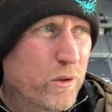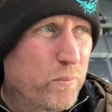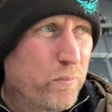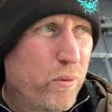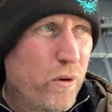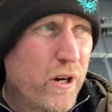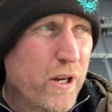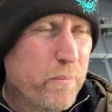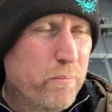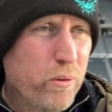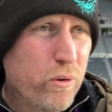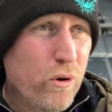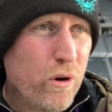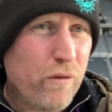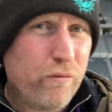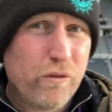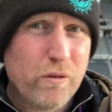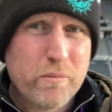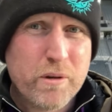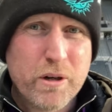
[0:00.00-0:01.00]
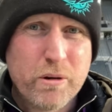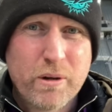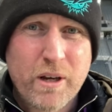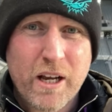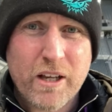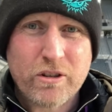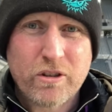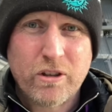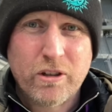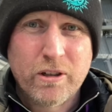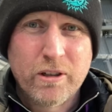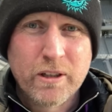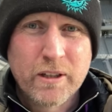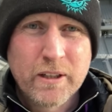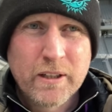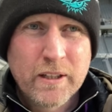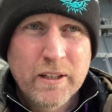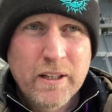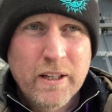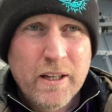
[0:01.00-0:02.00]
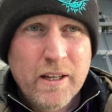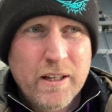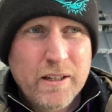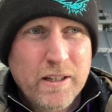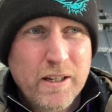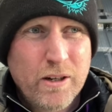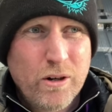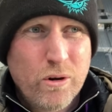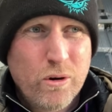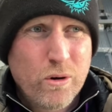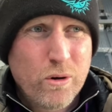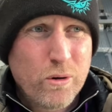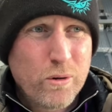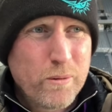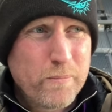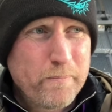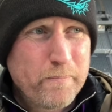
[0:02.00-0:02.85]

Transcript: pretty poor from Newcastle. You know,